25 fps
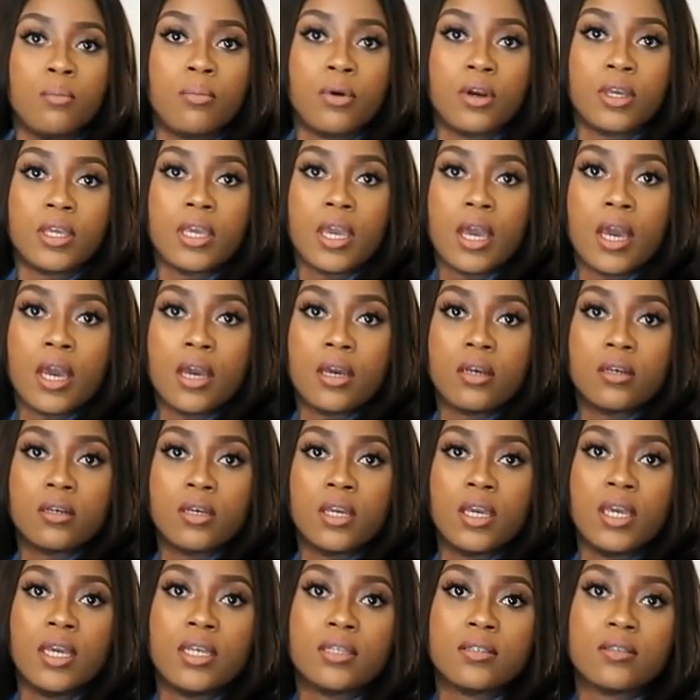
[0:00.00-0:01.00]
but yeah
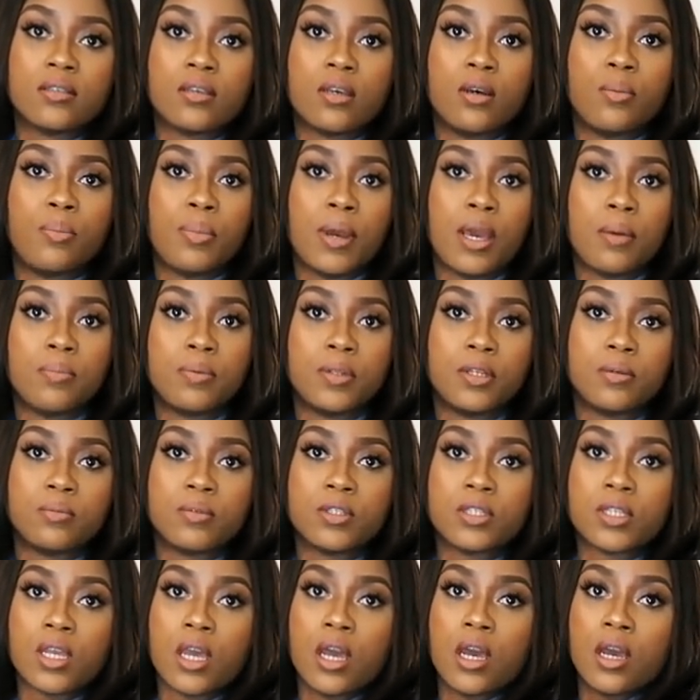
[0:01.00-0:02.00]
it's a peplum
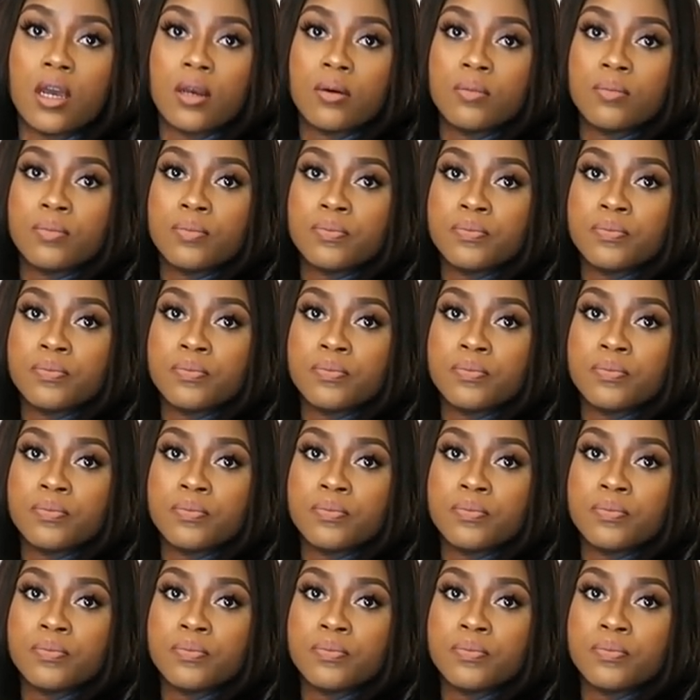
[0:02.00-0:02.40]
skirt